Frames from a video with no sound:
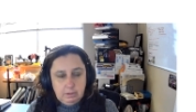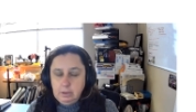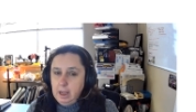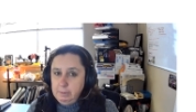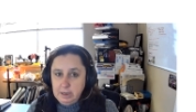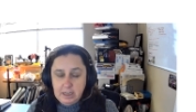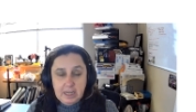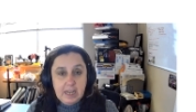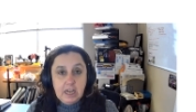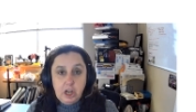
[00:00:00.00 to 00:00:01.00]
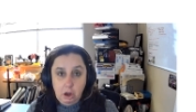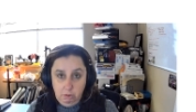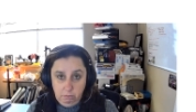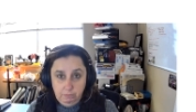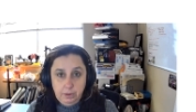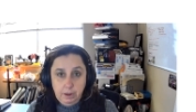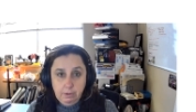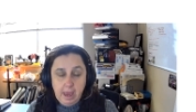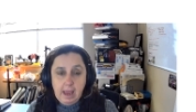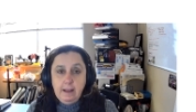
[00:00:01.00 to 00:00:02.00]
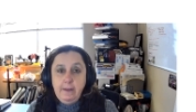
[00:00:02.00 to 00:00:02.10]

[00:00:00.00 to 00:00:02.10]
I'm going to tell you no. Okay?